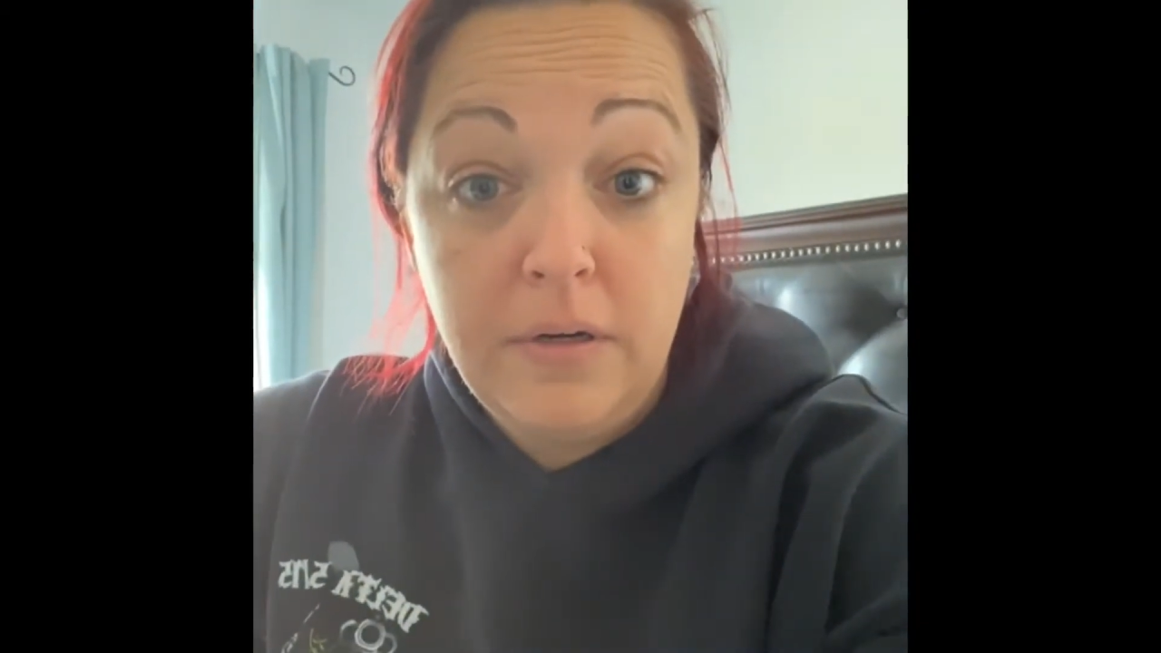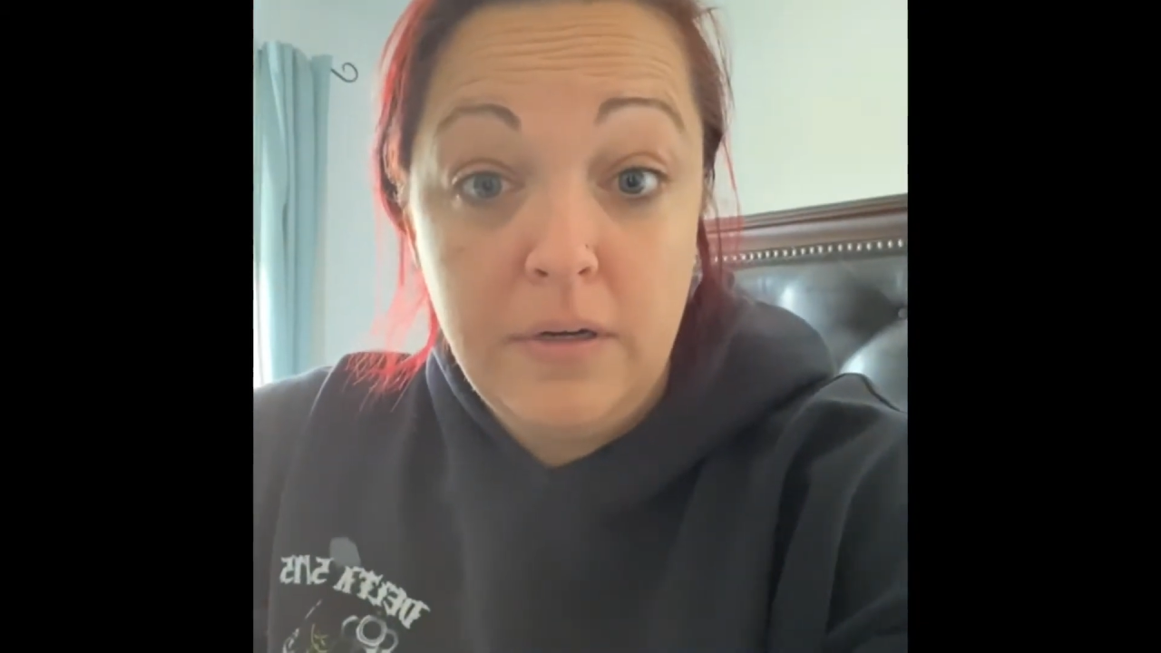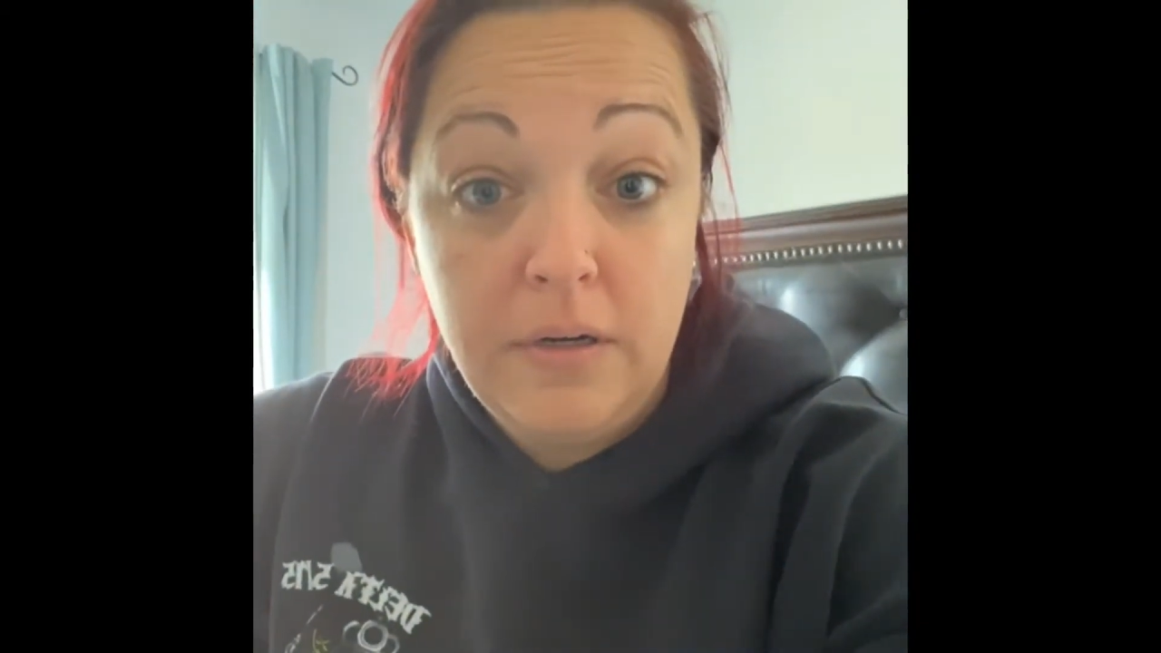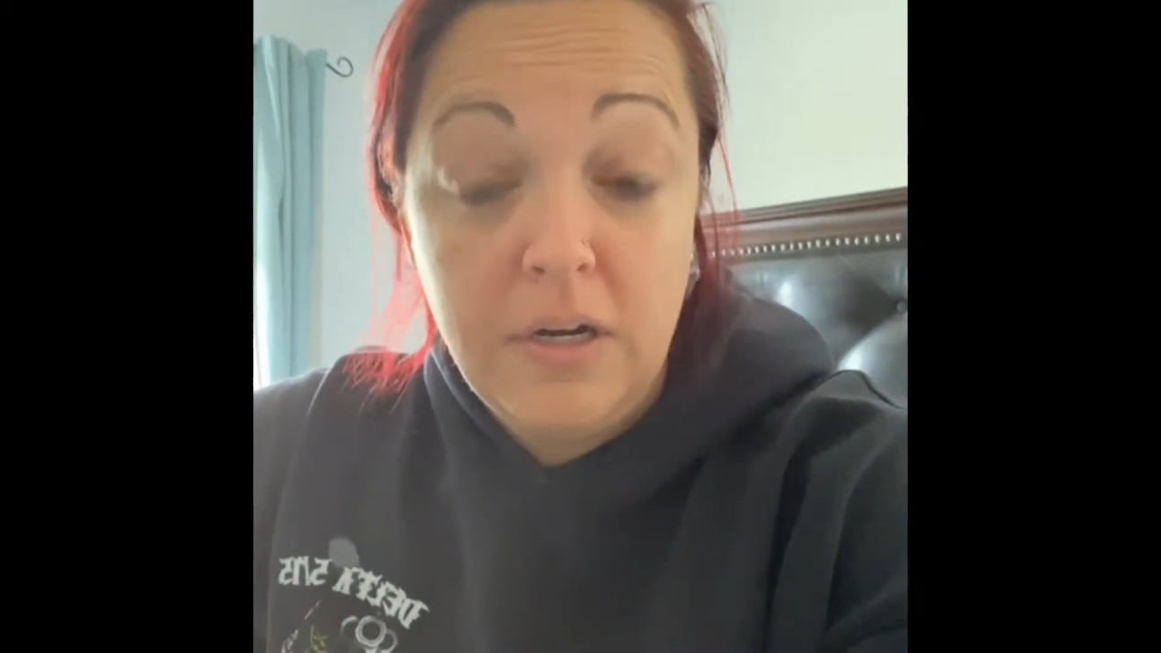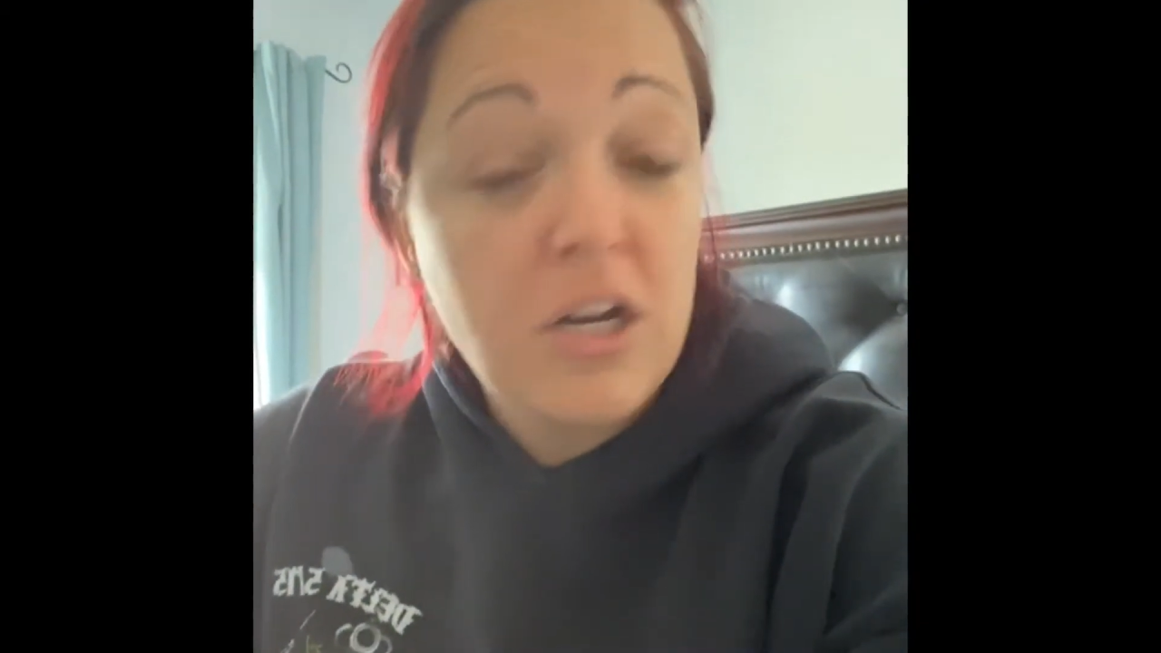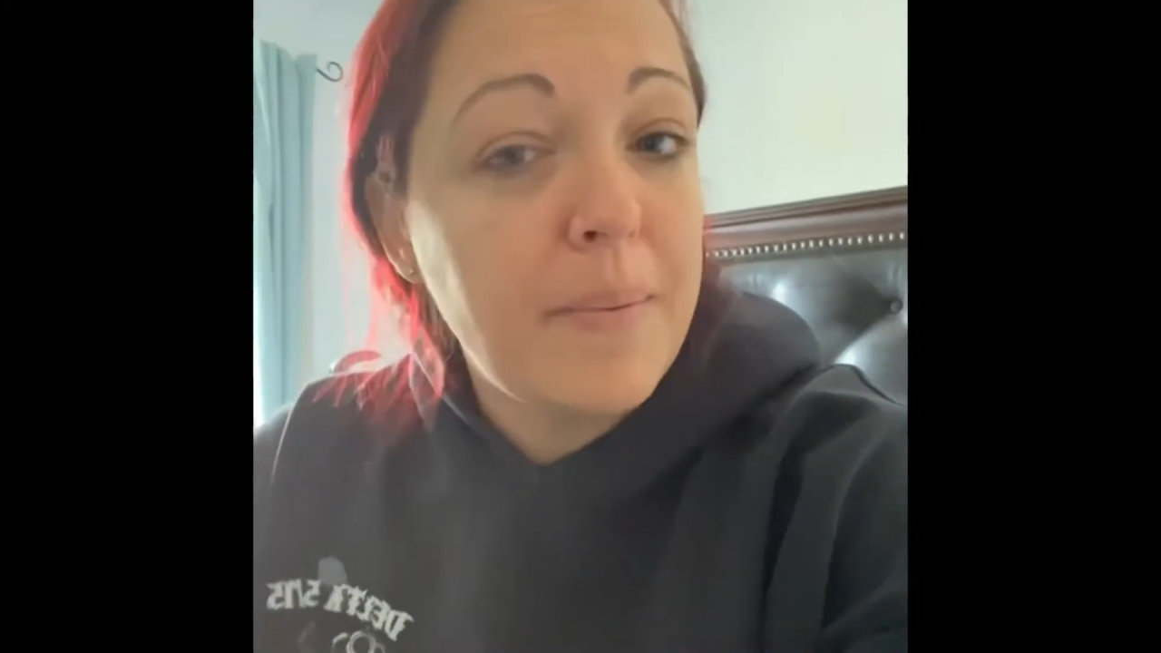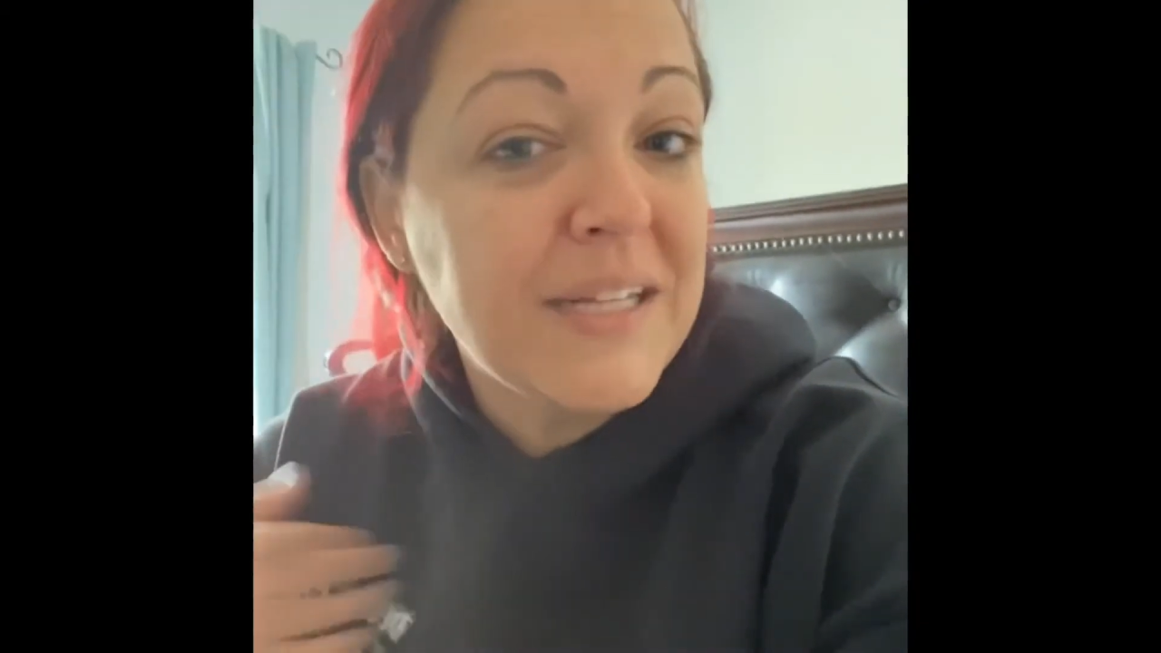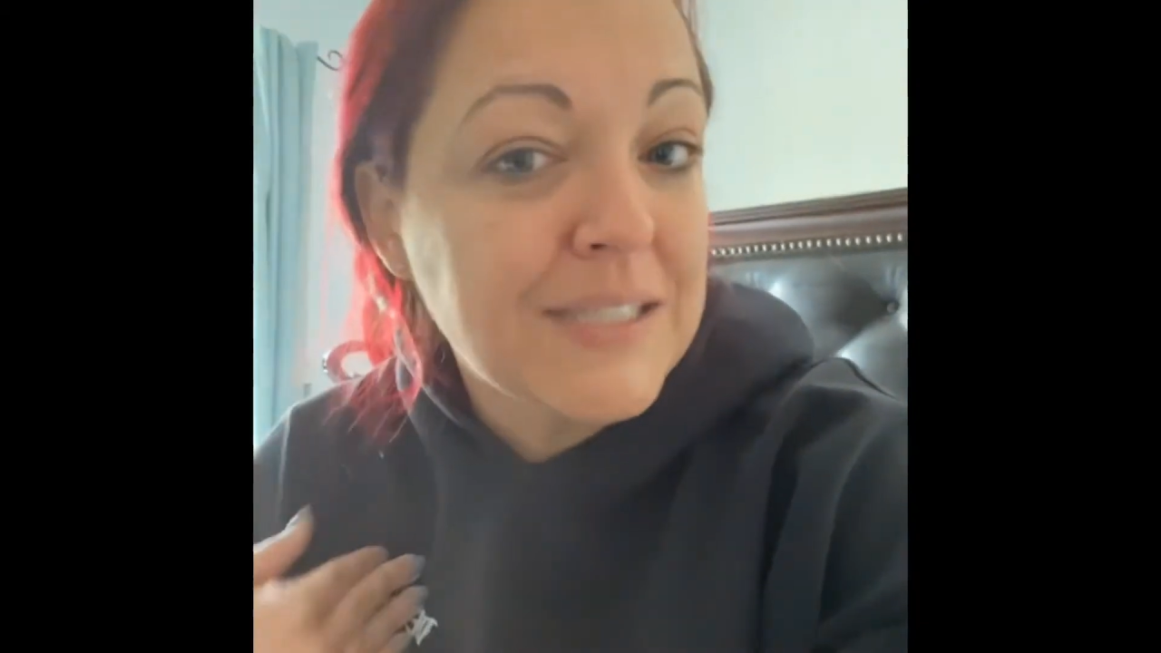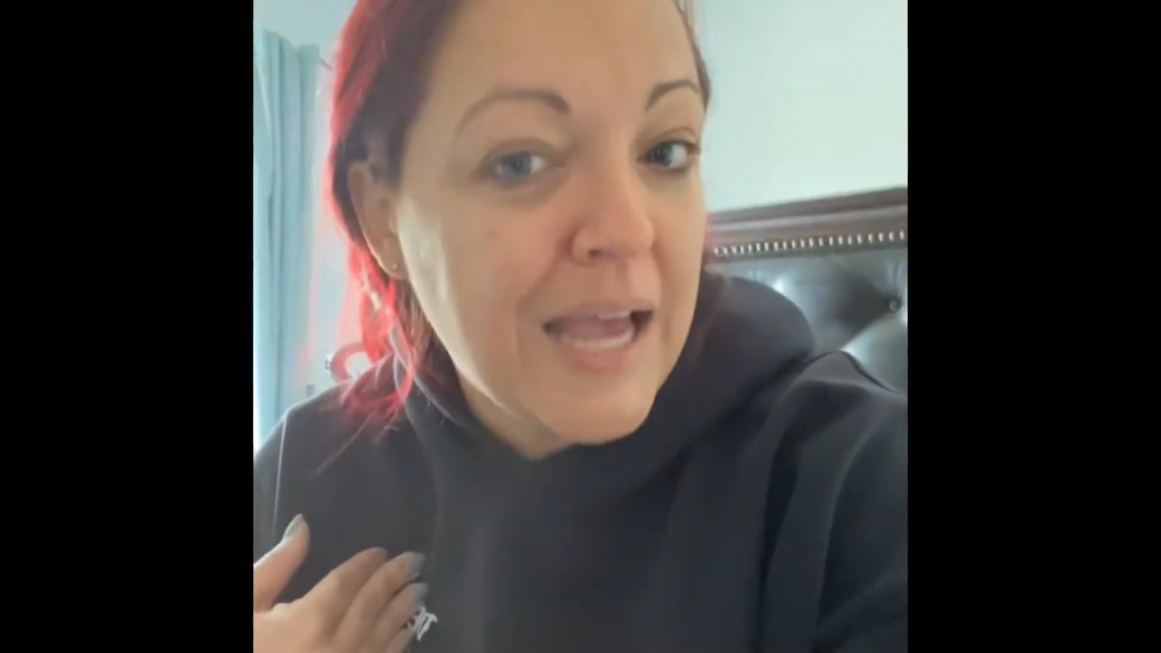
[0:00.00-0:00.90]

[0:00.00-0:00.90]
Nobody's had to